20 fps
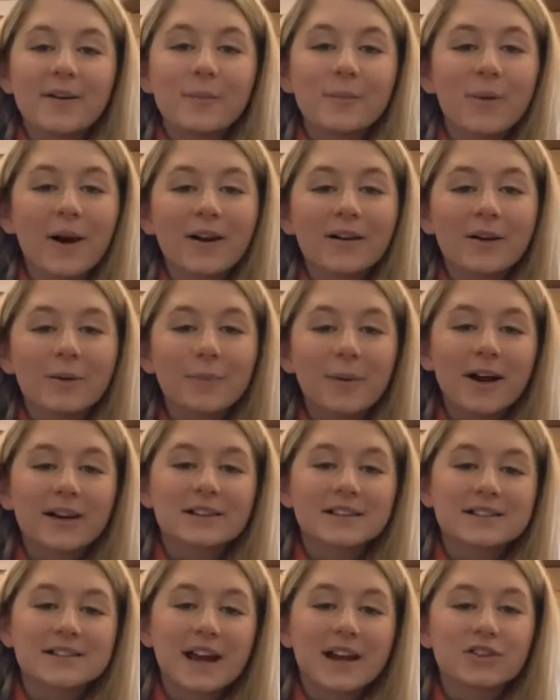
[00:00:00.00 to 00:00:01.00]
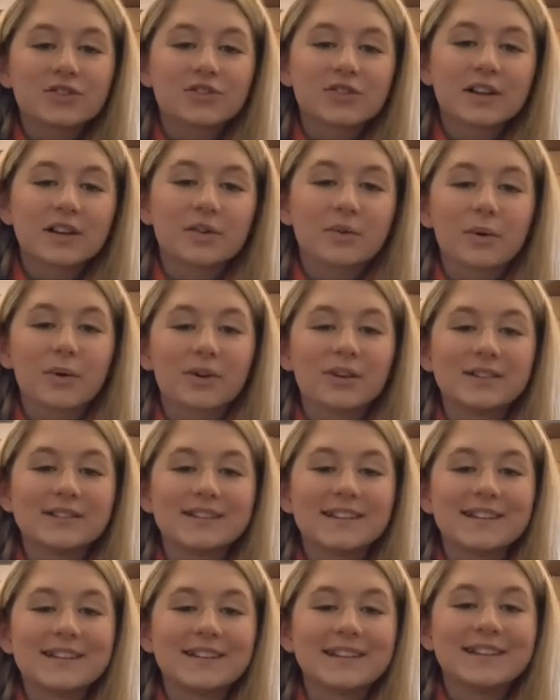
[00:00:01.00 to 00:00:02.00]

Welcome back to Tangerine Quarantine,